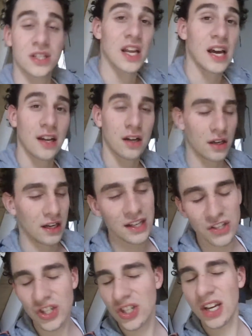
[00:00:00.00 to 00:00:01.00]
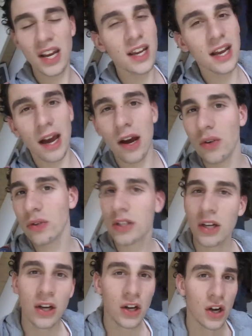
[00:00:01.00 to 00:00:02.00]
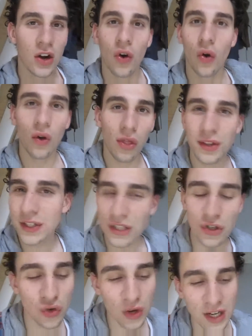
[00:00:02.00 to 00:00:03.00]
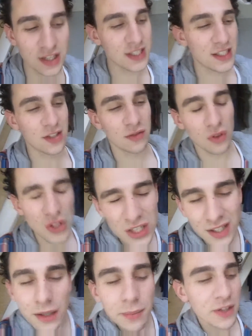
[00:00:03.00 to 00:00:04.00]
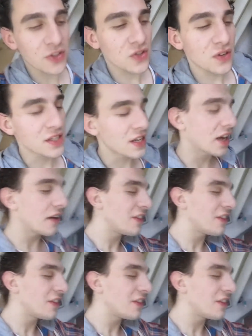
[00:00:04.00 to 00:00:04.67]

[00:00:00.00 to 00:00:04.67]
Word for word: like, let's shake out all the stress, the tiny bit of stress I have,